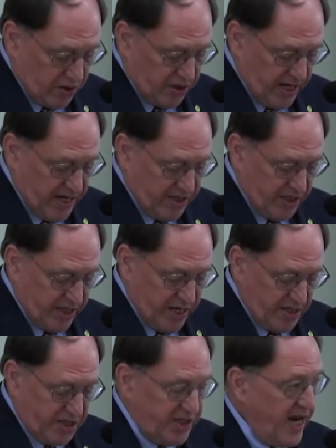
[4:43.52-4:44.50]
says
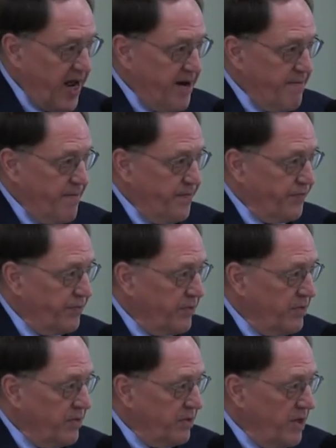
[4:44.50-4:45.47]
instead
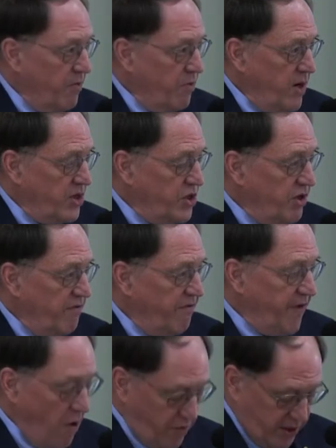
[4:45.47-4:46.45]
that one
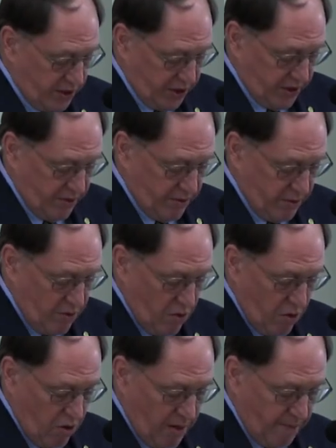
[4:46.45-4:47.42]
should focus
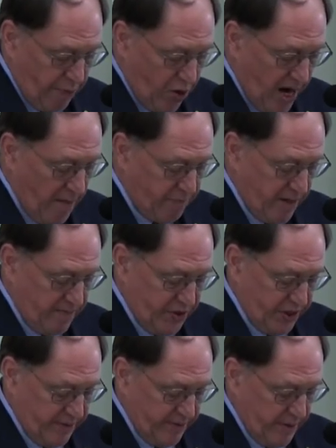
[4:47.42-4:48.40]
on
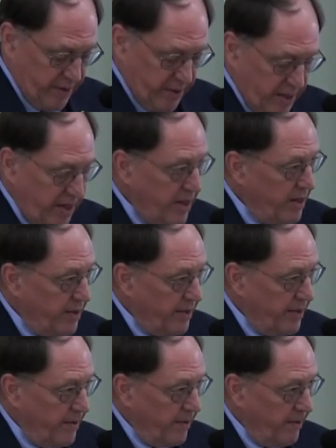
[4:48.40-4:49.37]
problems
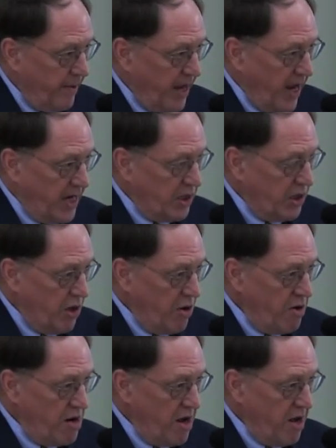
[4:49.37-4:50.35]
and
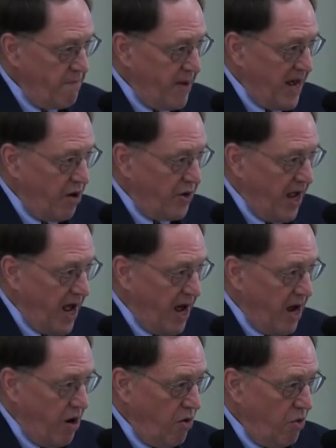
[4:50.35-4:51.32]
learn about
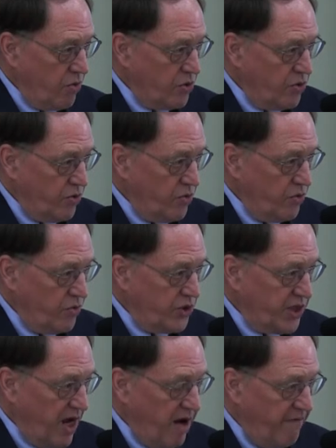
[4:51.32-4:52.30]
how
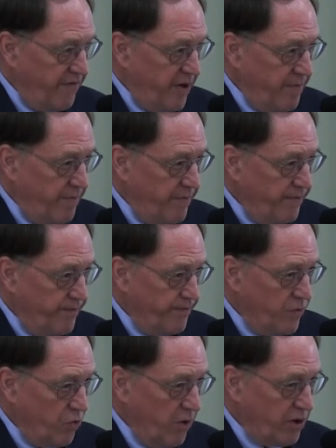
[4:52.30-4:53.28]
to solve them,
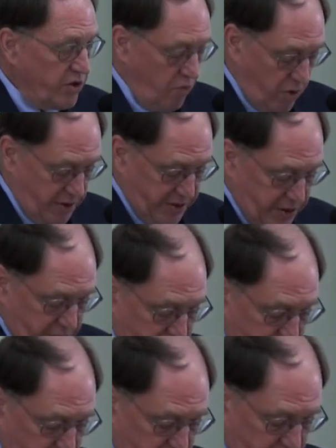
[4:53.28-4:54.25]
work toward their
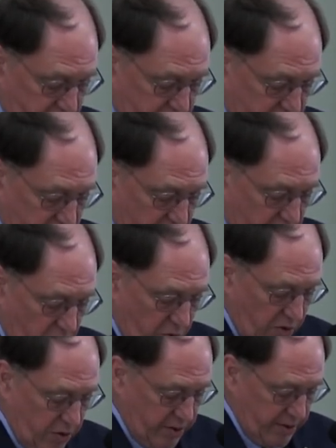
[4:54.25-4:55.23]
solution in the
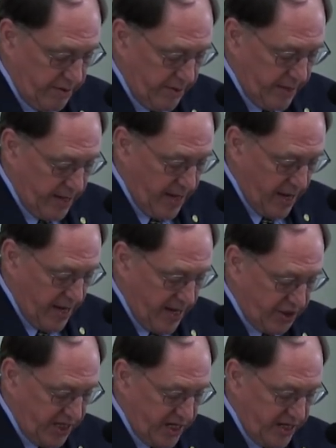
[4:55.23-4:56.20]
world
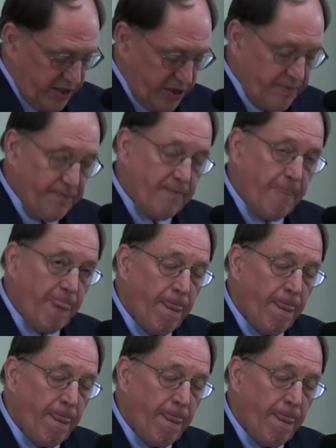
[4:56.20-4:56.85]
as it is.